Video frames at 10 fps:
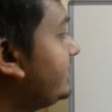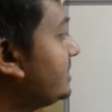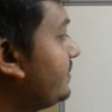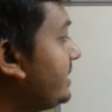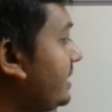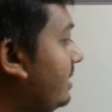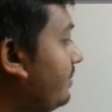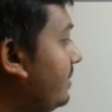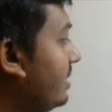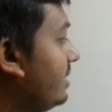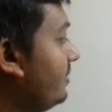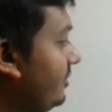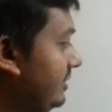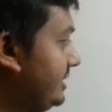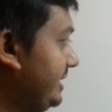Why is it a special
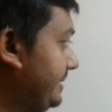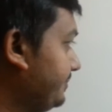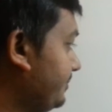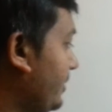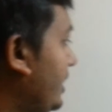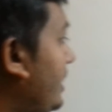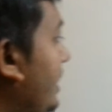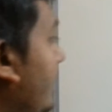number? We will see.